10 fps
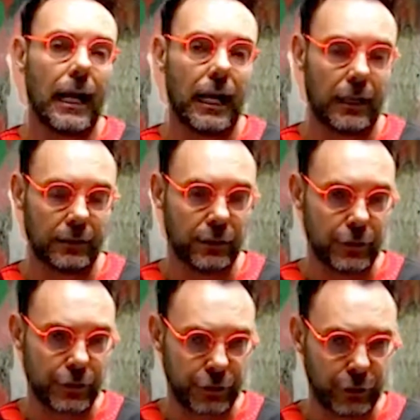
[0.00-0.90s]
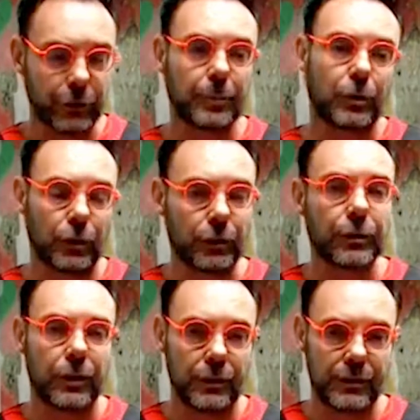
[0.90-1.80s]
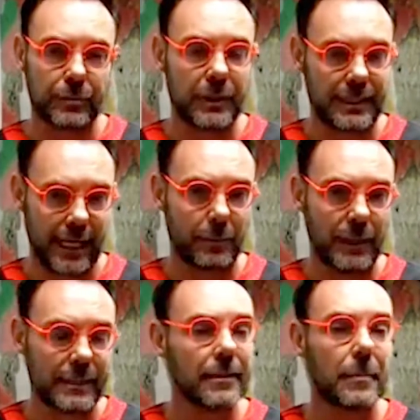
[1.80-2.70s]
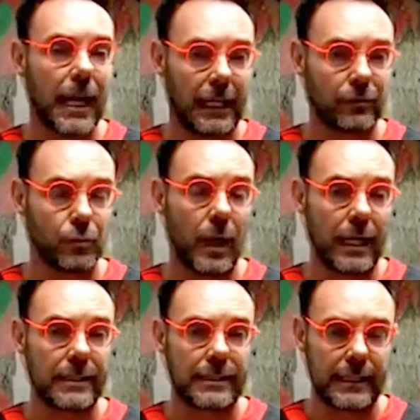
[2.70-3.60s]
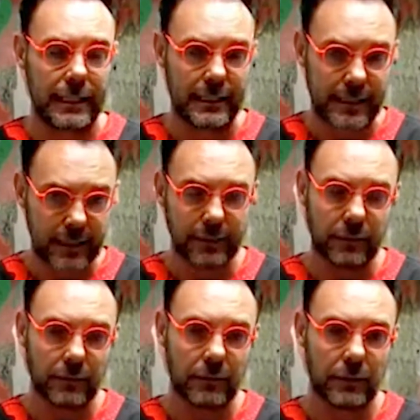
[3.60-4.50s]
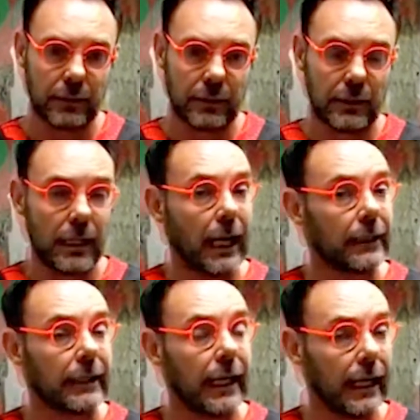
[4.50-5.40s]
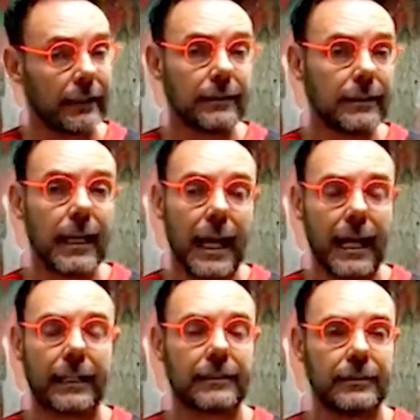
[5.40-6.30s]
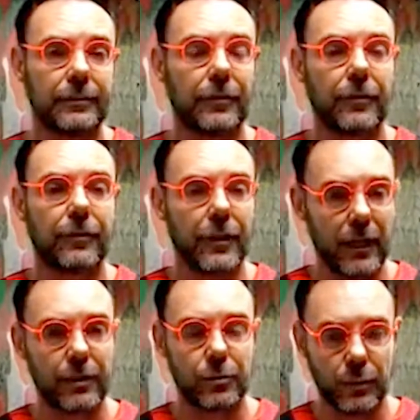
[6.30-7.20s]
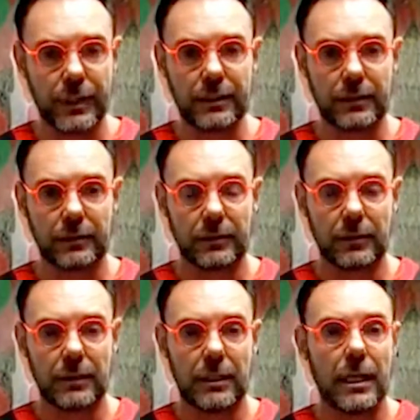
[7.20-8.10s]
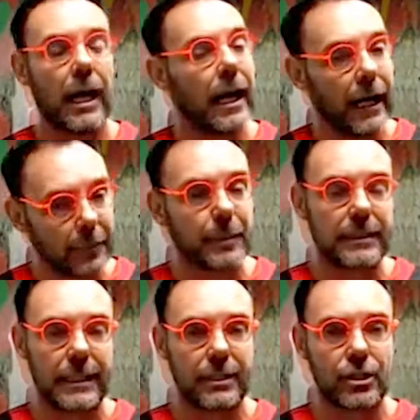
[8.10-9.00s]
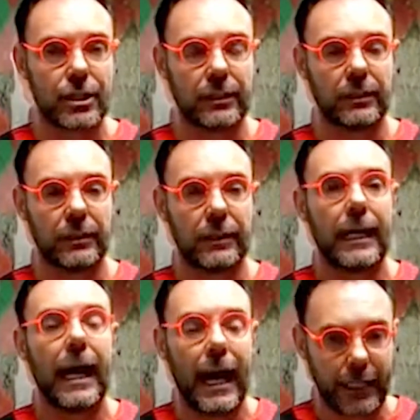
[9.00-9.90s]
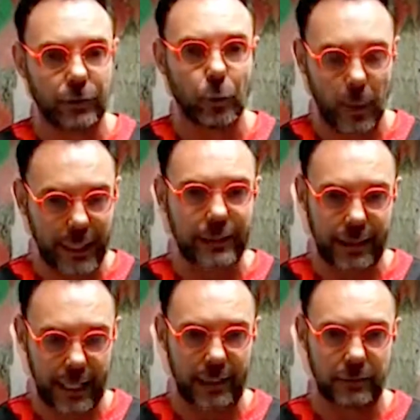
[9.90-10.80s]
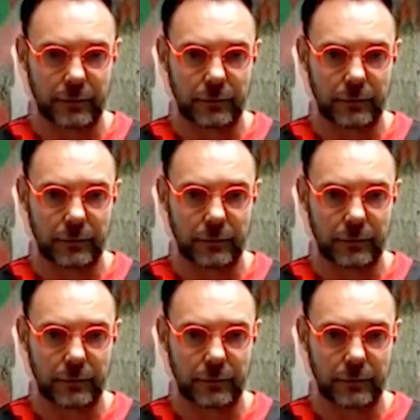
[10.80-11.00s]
a disturbed glucose metabolism and raised insulin, an underactive thyroid, hypertension, and weight gain.